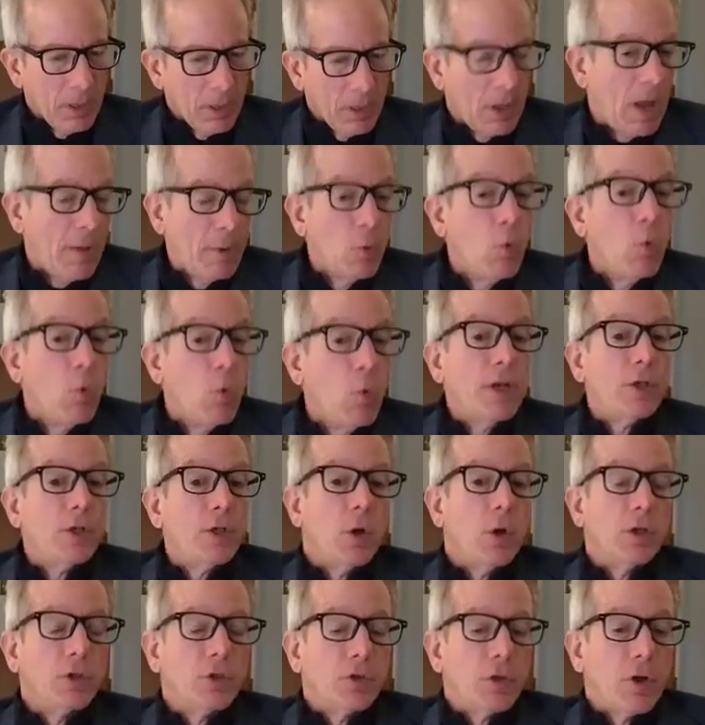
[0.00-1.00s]
I mean, we
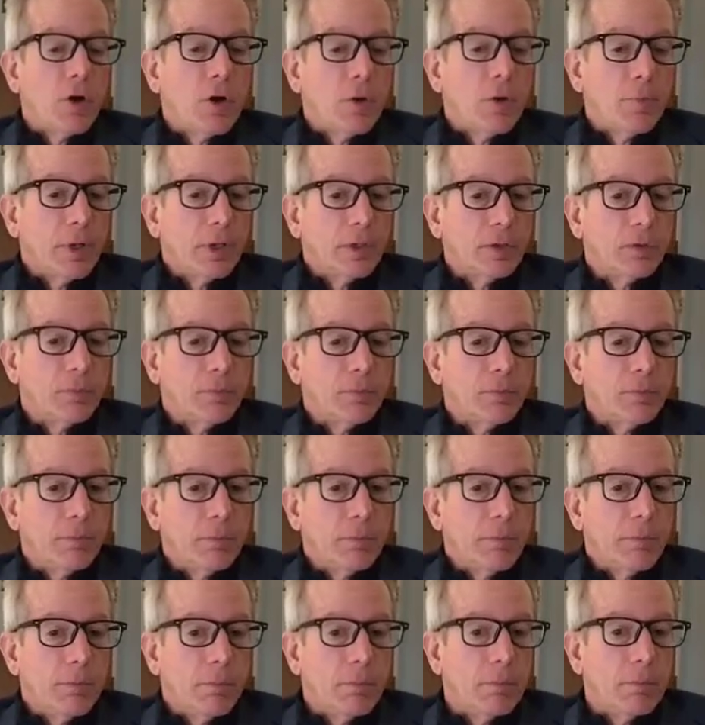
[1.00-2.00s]
do as therapists,
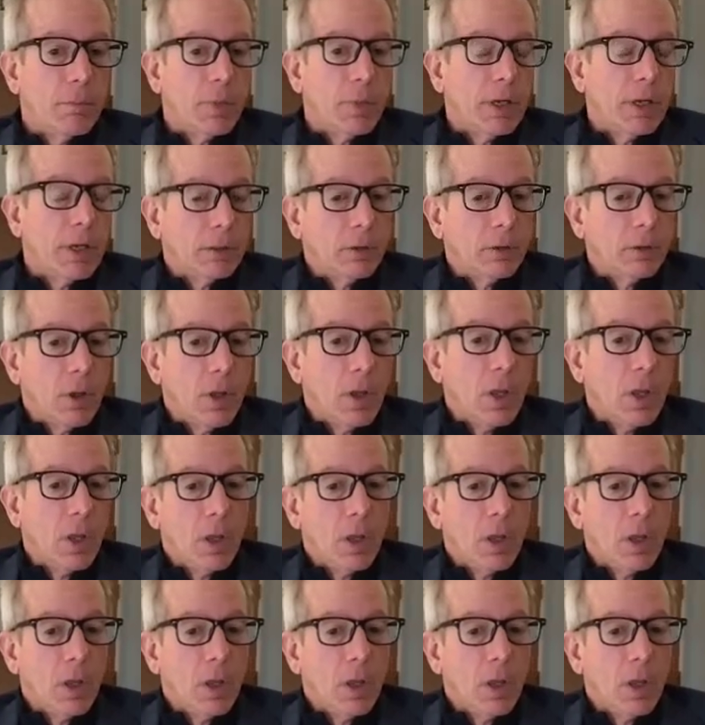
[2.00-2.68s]
but